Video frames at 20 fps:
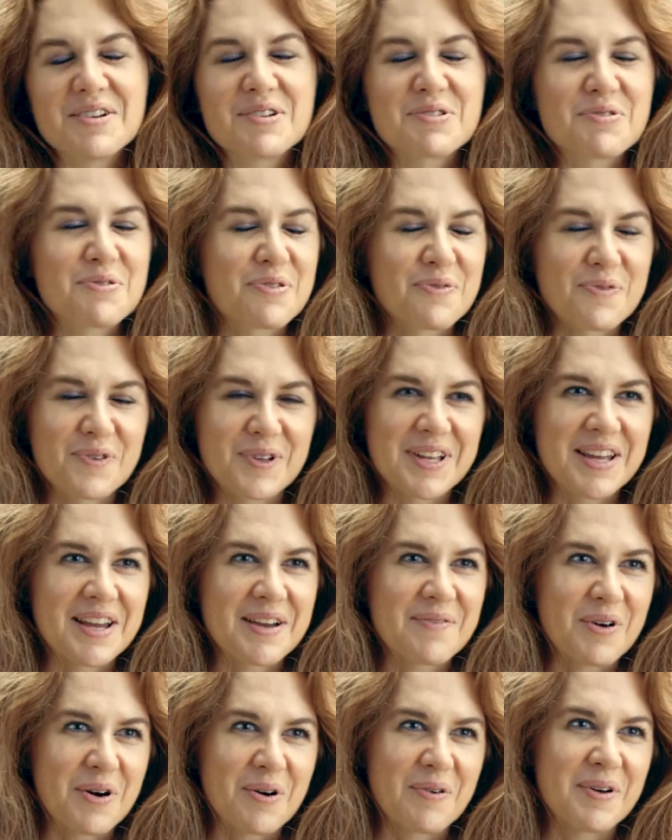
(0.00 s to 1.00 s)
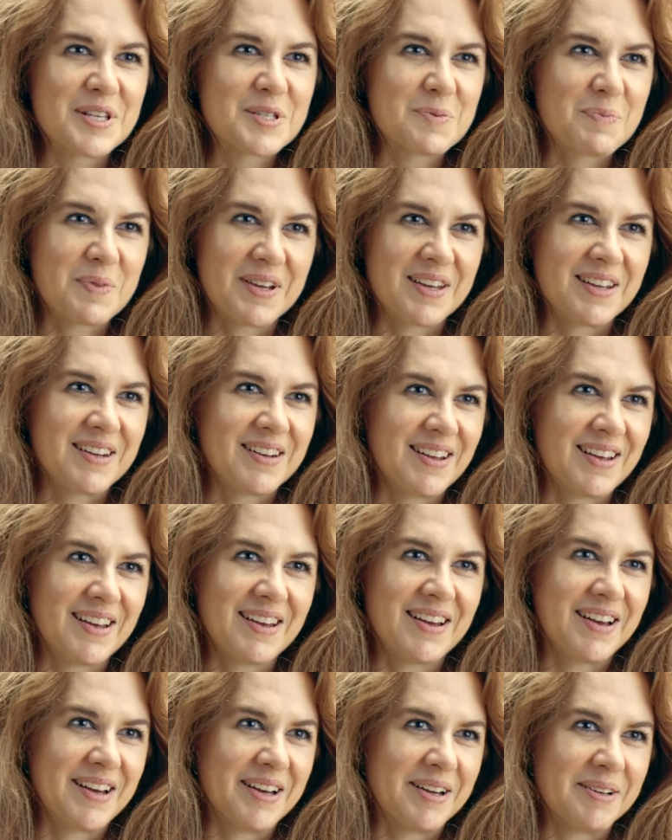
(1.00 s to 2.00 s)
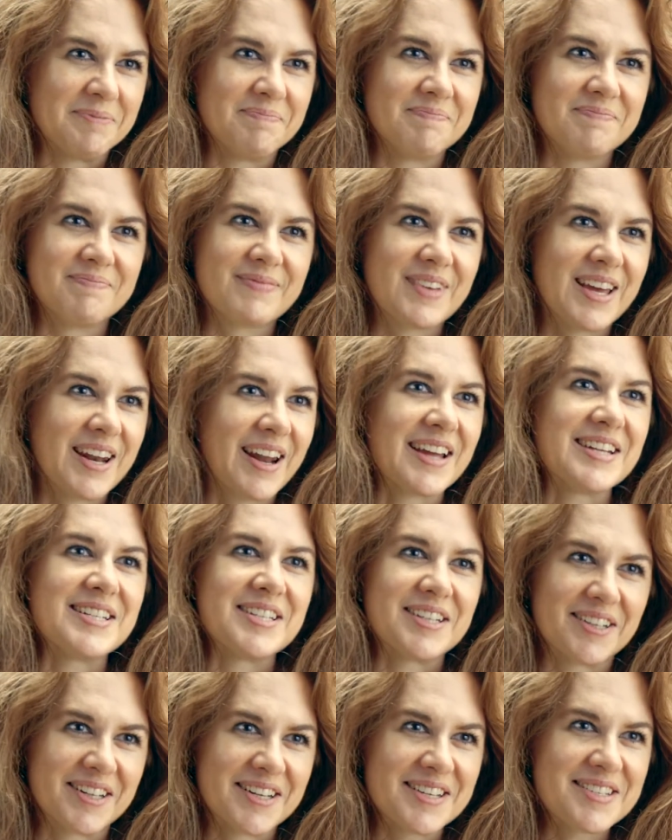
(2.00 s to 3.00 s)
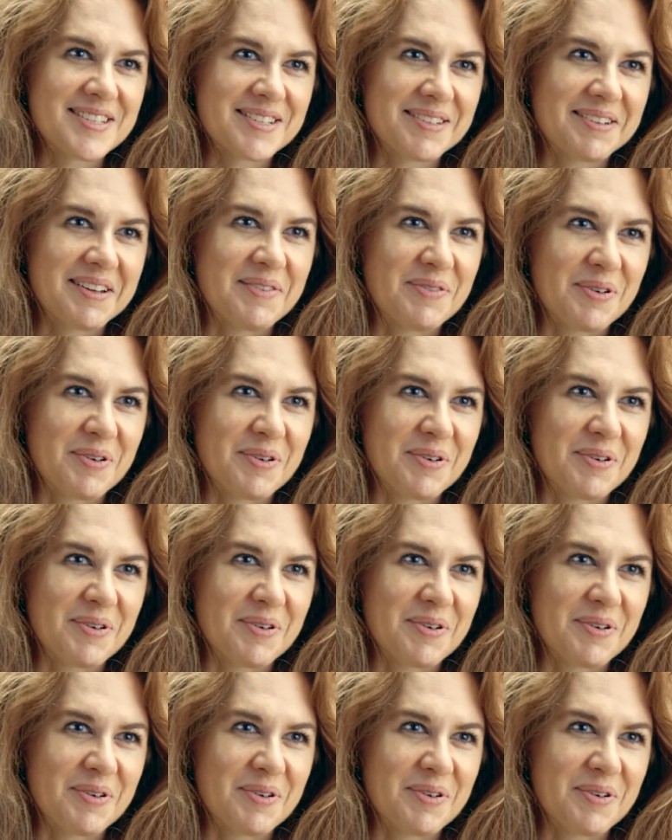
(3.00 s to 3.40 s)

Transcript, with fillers: Truthfully, I've always been an idealist.